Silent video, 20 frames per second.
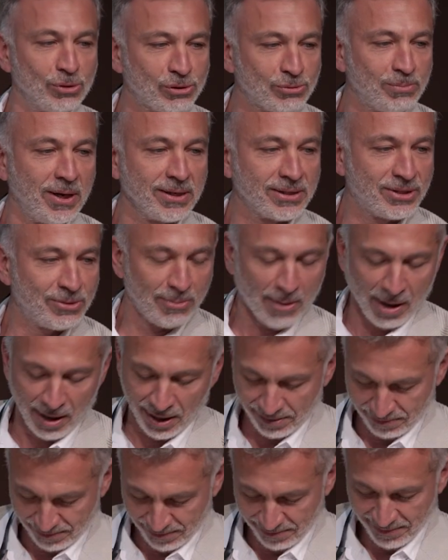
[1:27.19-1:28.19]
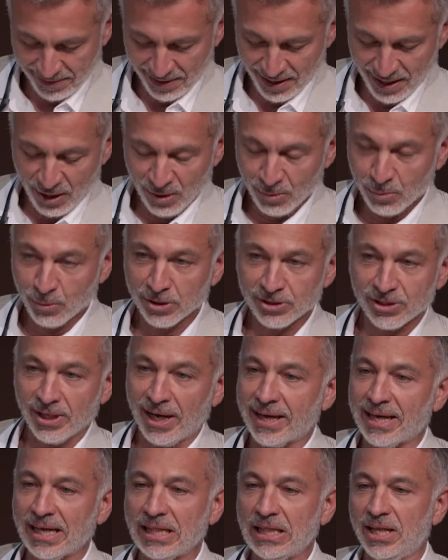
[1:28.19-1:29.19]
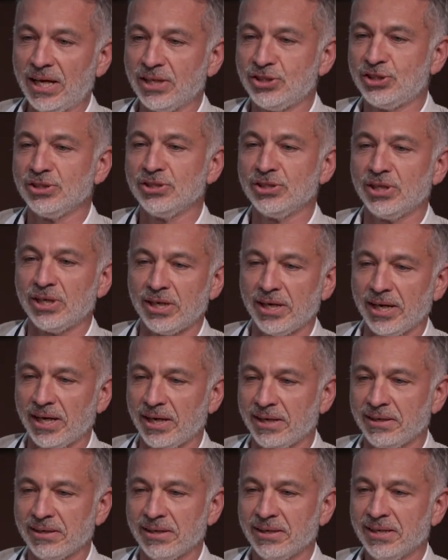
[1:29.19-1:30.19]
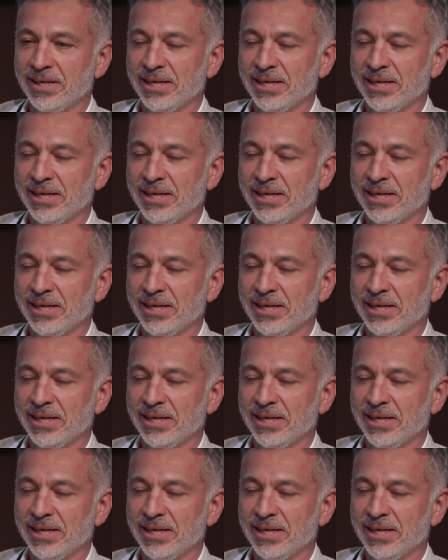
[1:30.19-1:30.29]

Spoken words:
Osman Kibar, was like a legendary,